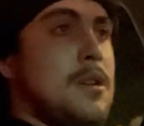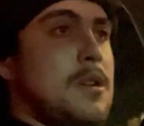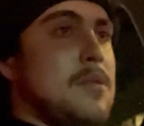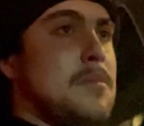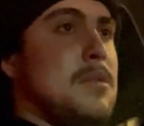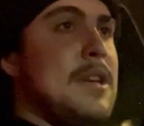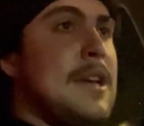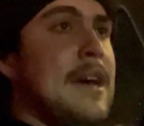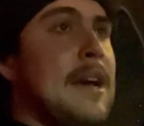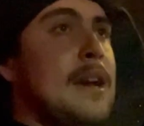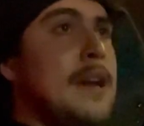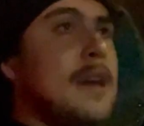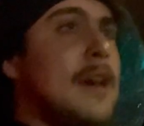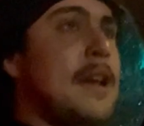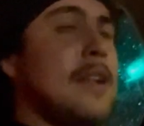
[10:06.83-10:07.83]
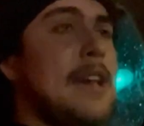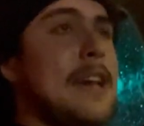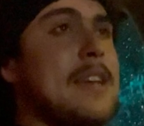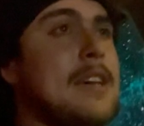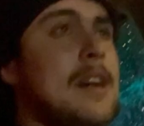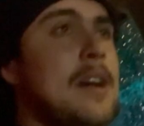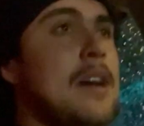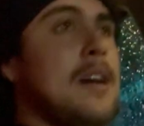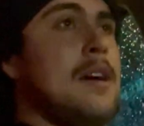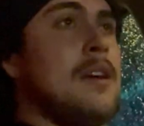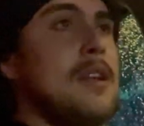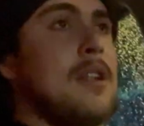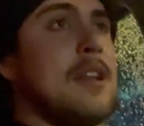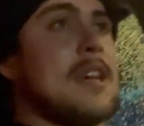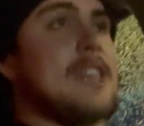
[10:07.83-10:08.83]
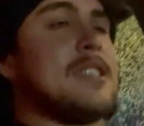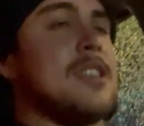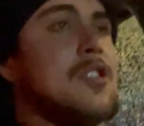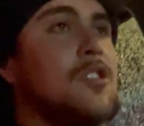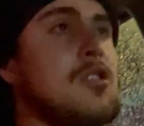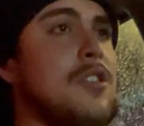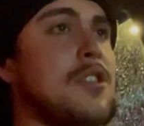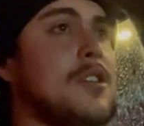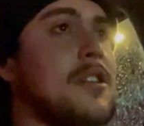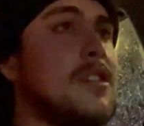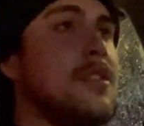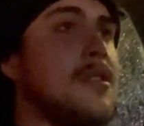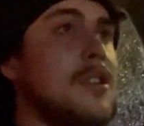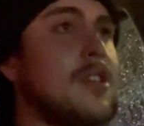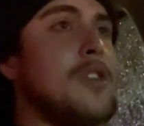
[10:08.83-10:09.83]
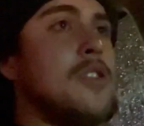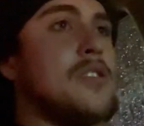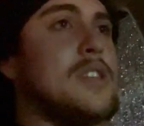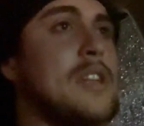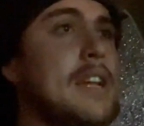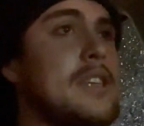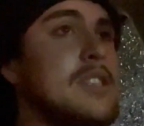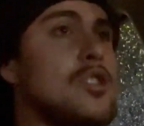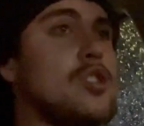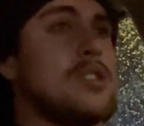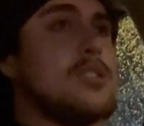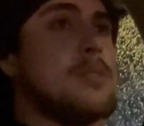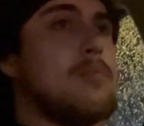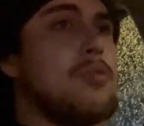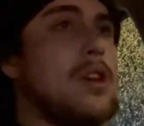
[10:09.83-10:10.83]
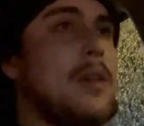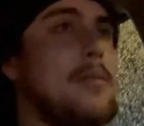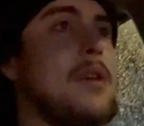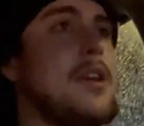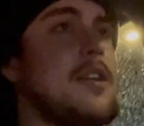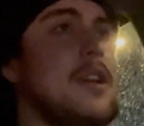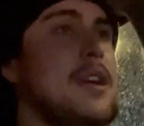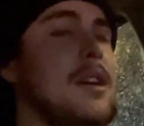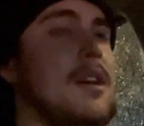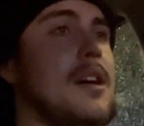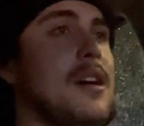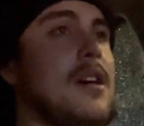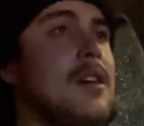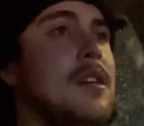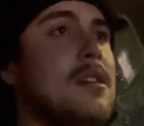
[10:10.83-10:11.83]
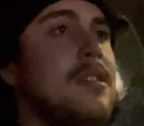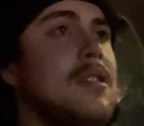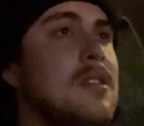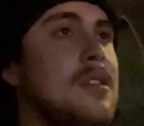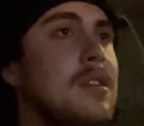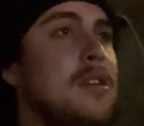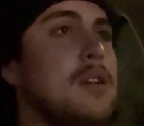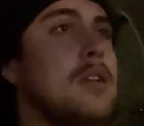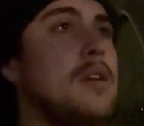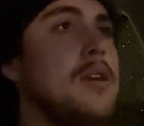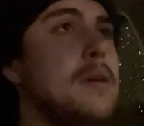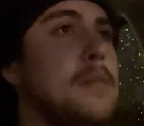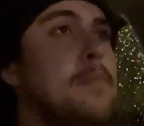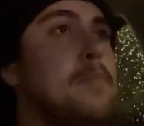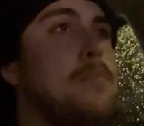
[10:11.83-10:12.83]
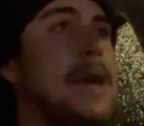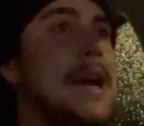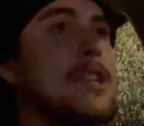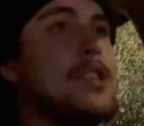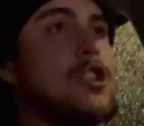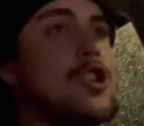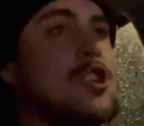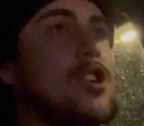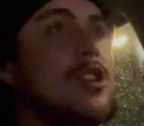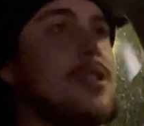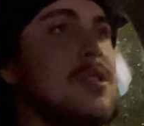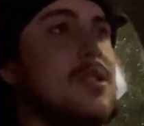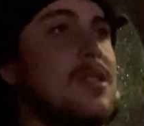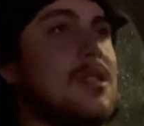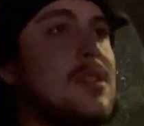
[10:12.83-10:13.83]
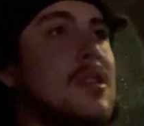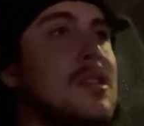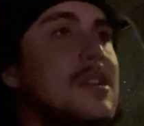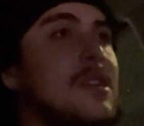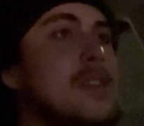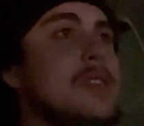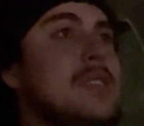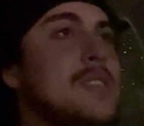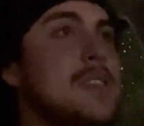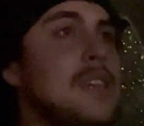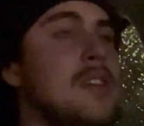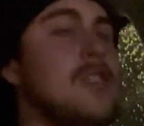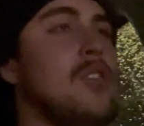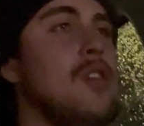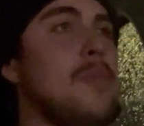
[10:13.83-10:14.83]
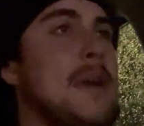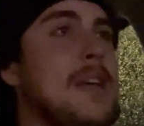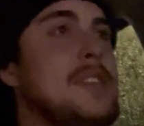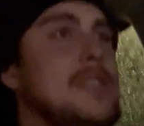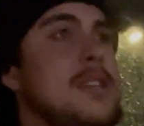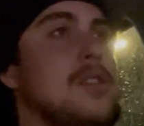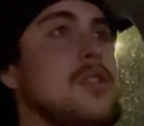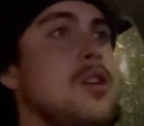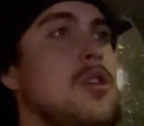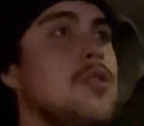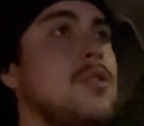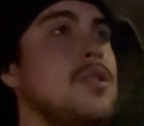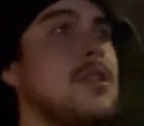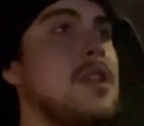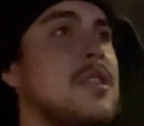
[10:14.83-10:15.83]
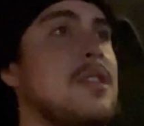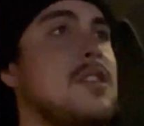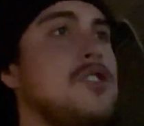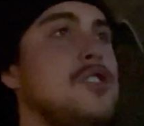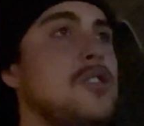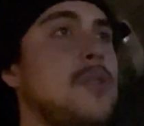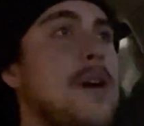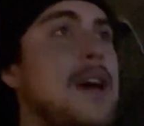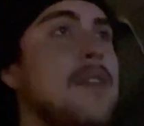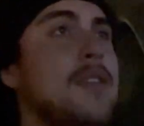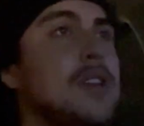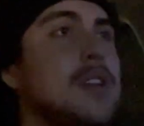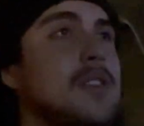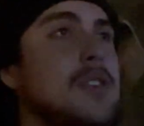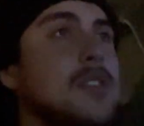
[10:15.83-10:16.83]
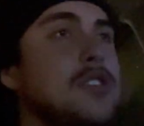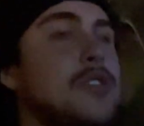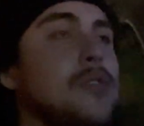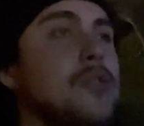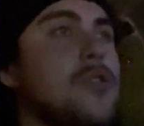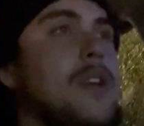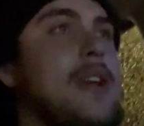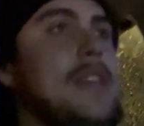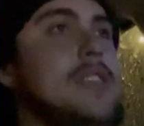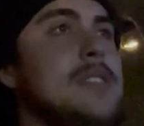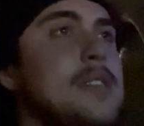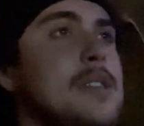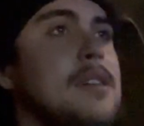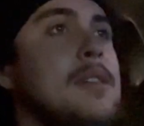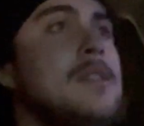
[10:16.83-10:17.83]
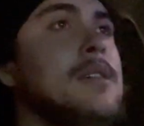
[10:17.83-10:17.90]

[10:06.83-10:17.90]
But yeah, and like I said earlier, today's just a primary bench single on my deload, nothing too heavy, nothing too crazy.